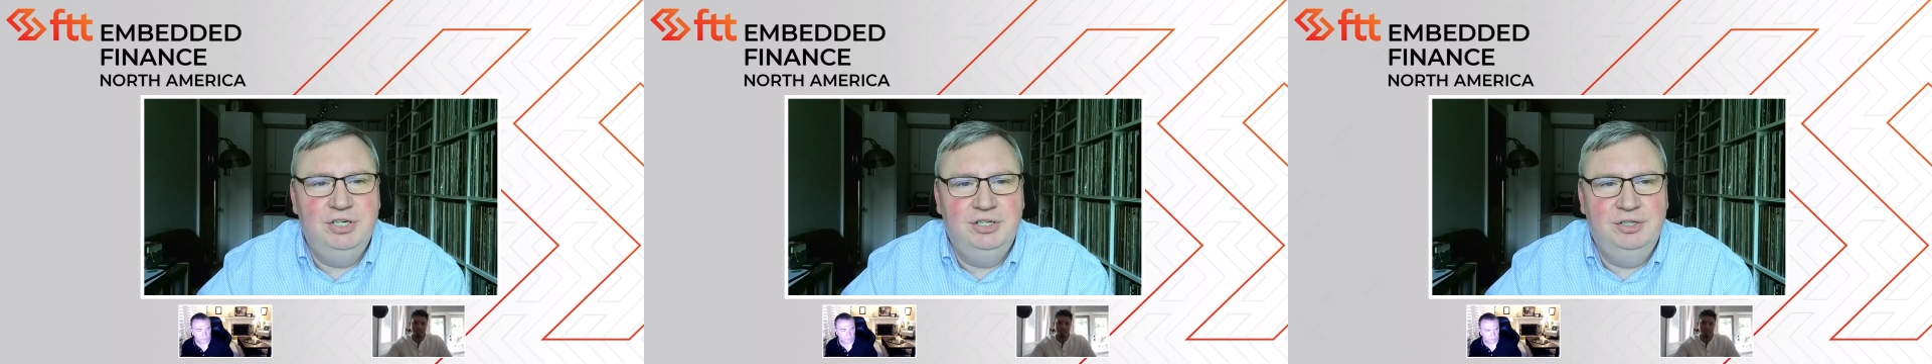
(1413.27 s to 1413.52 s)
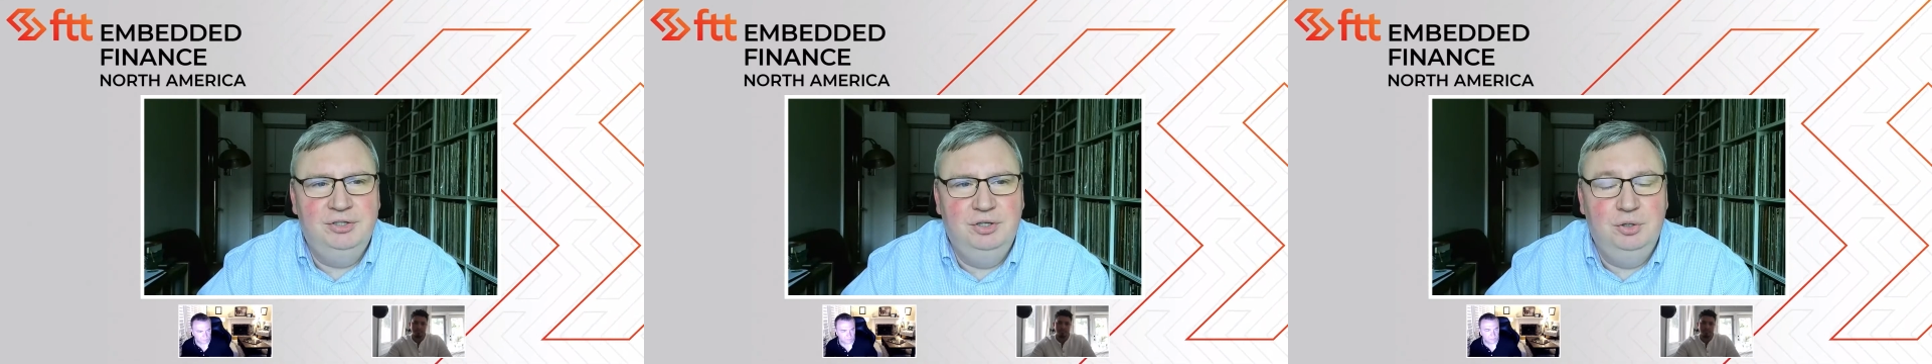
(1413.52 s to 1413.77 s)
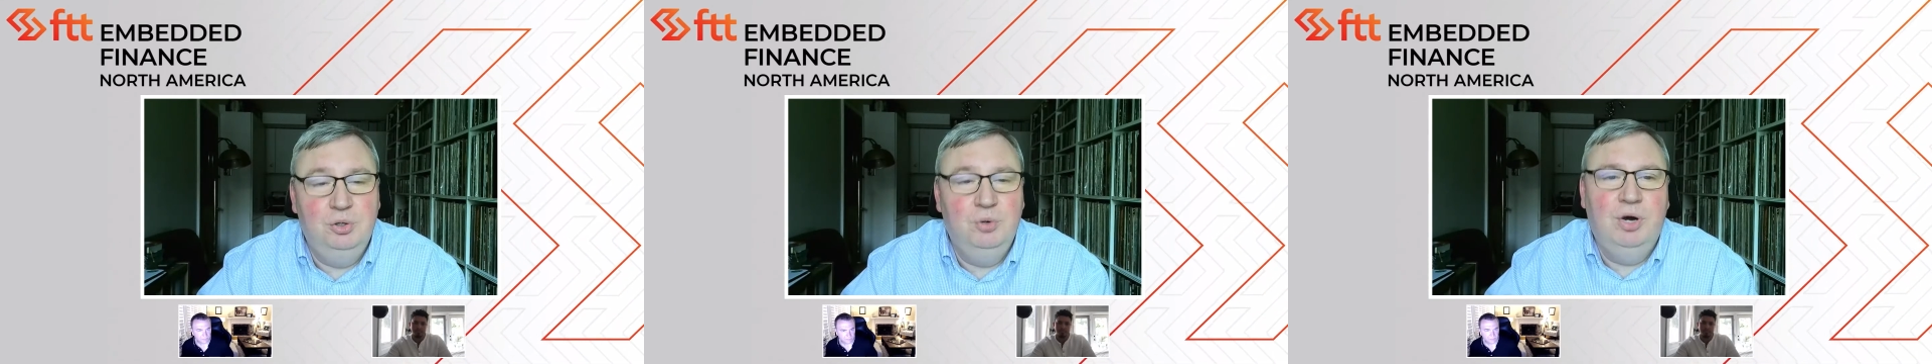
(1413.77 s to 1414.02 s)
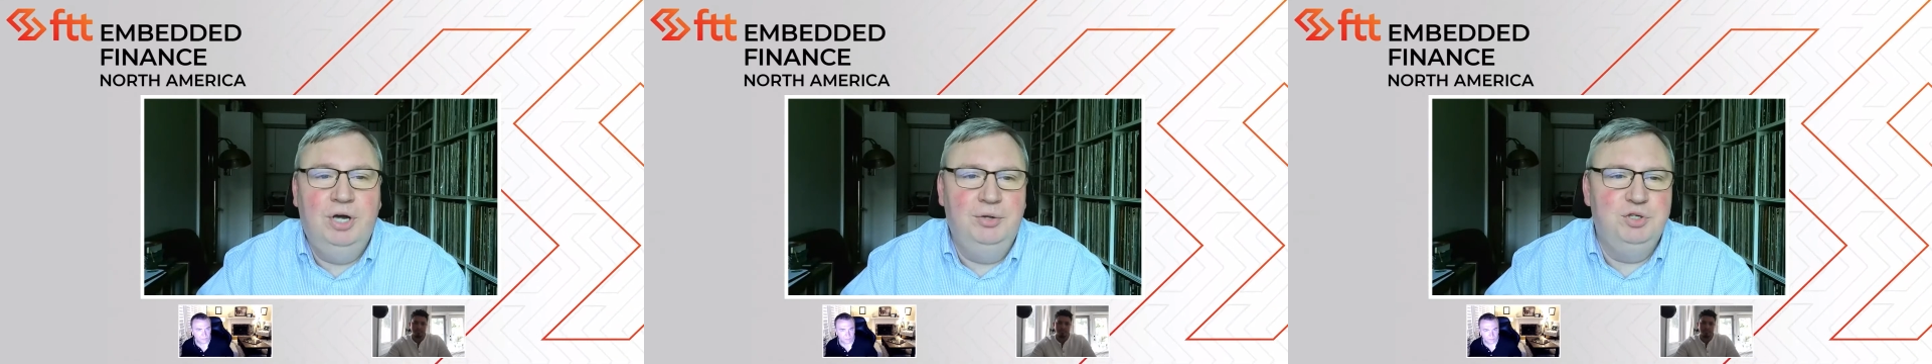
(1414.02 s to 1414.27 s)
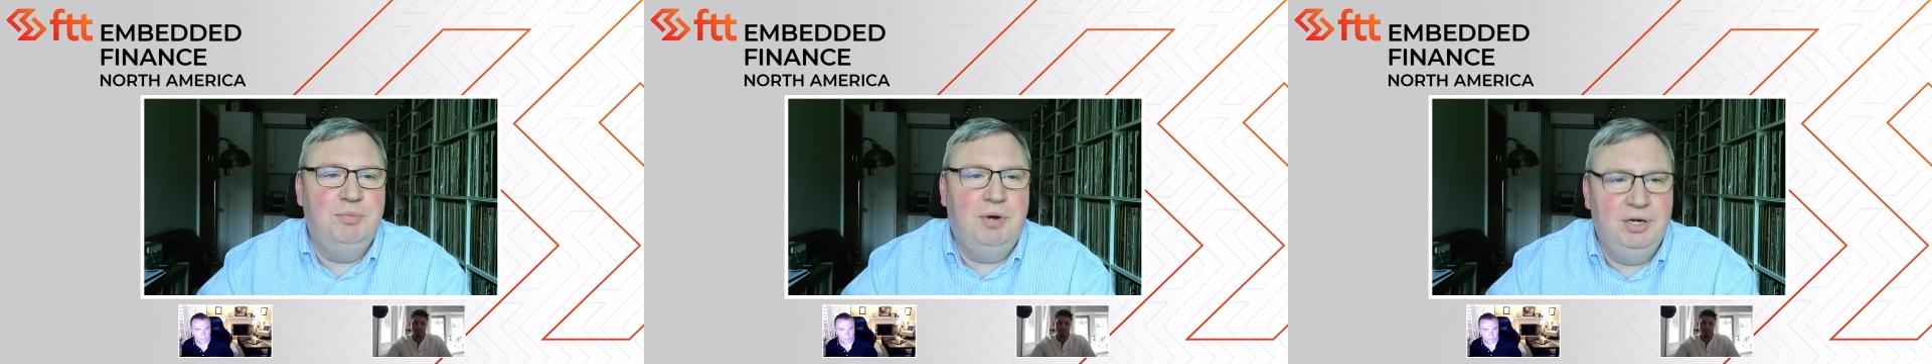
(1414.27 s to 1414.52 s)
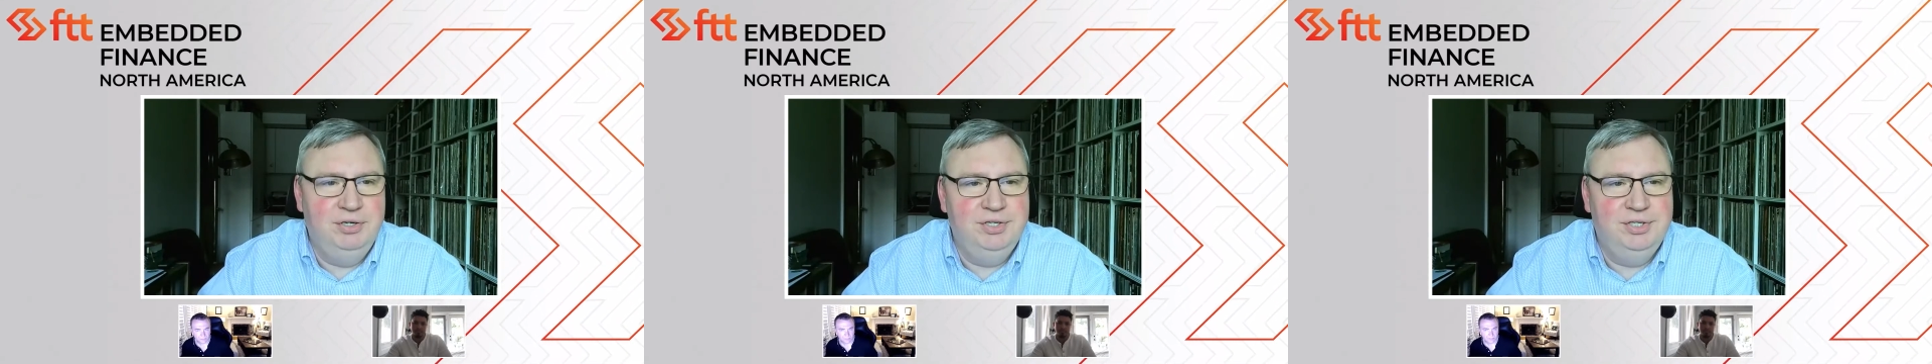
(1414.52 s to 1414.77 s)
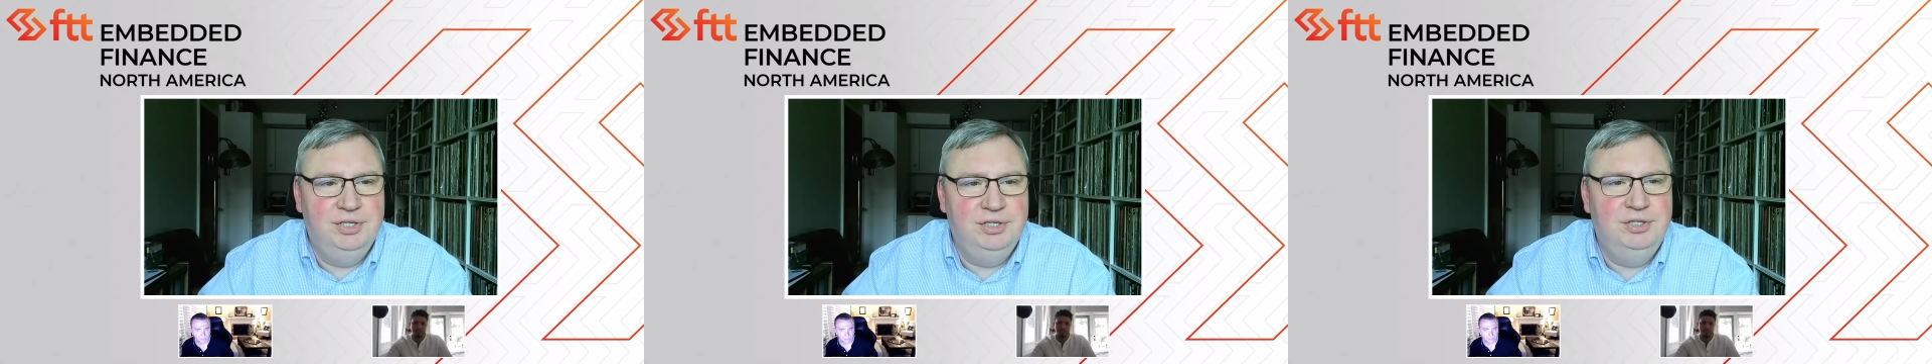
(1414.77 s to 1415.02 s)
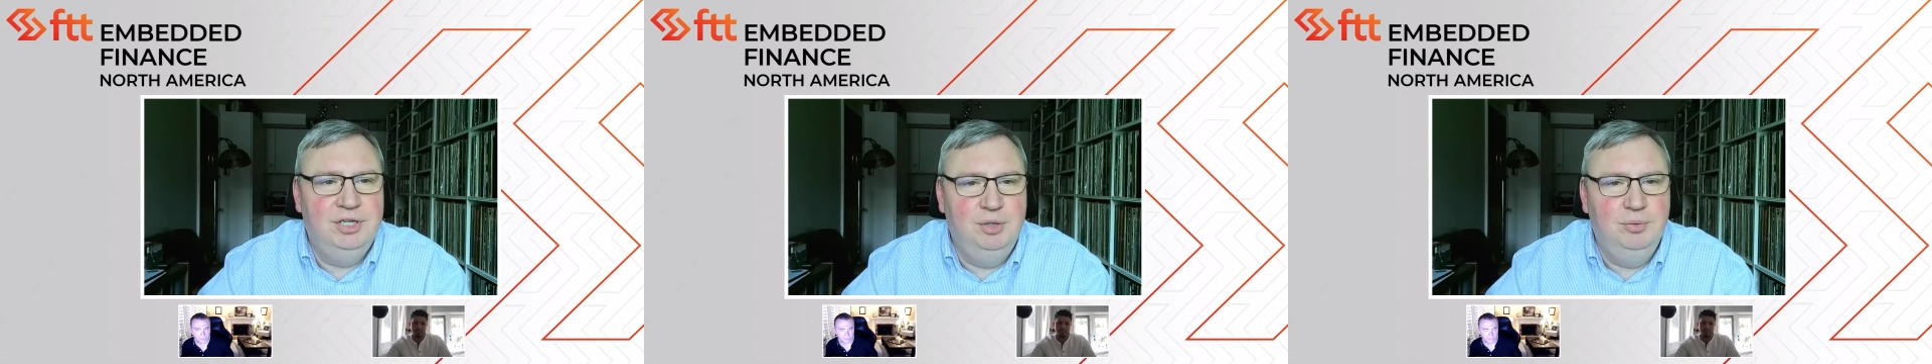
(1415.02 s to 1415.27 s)
and then who are those partners
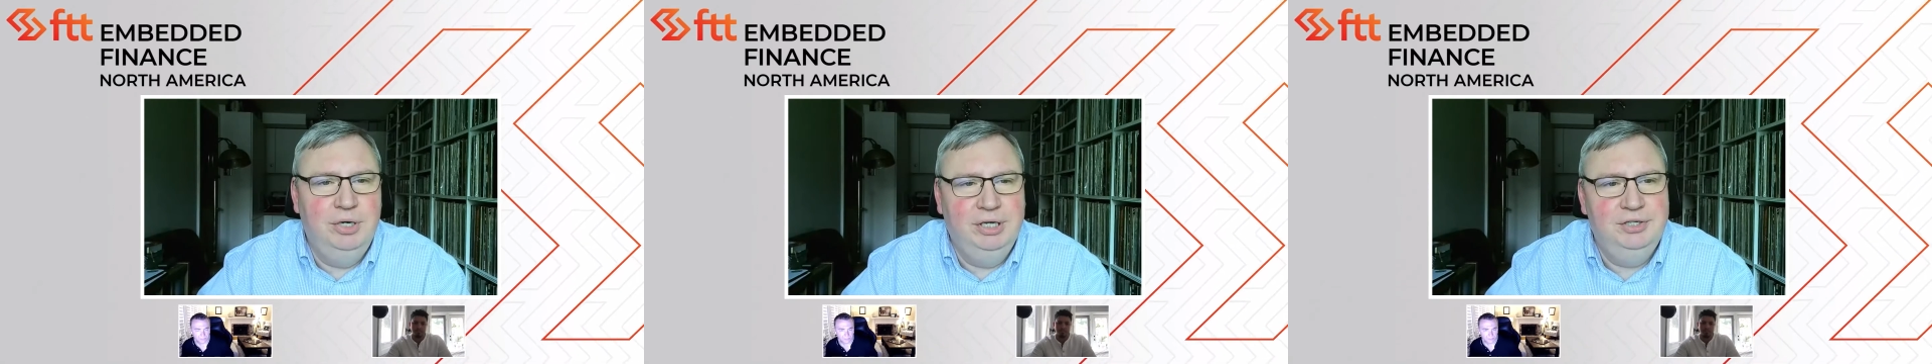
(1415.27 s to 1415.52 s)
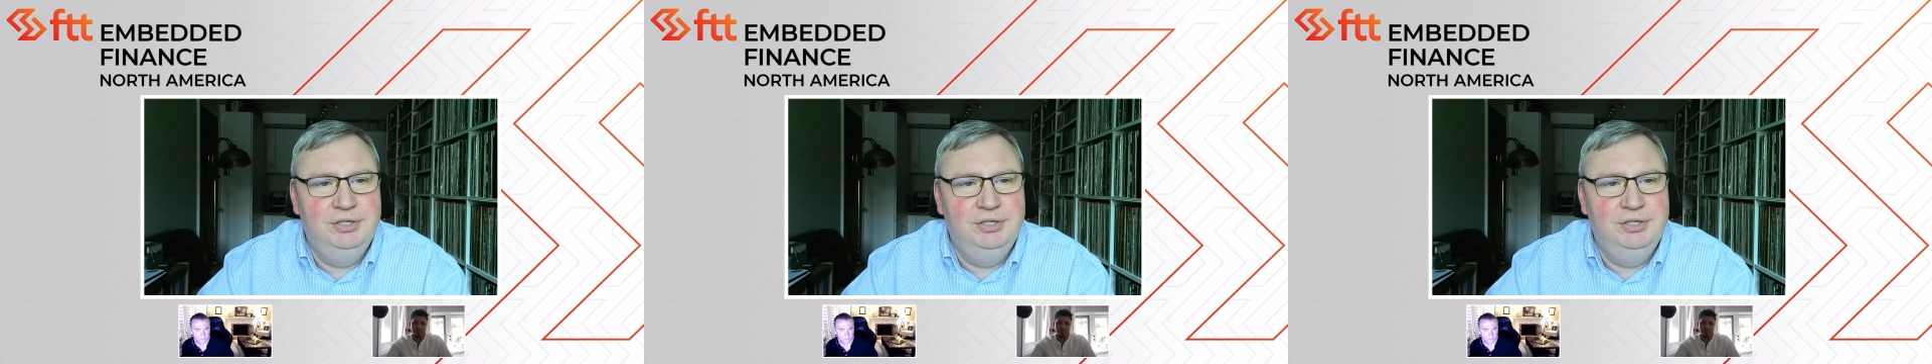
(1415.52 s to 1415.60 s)
that are willing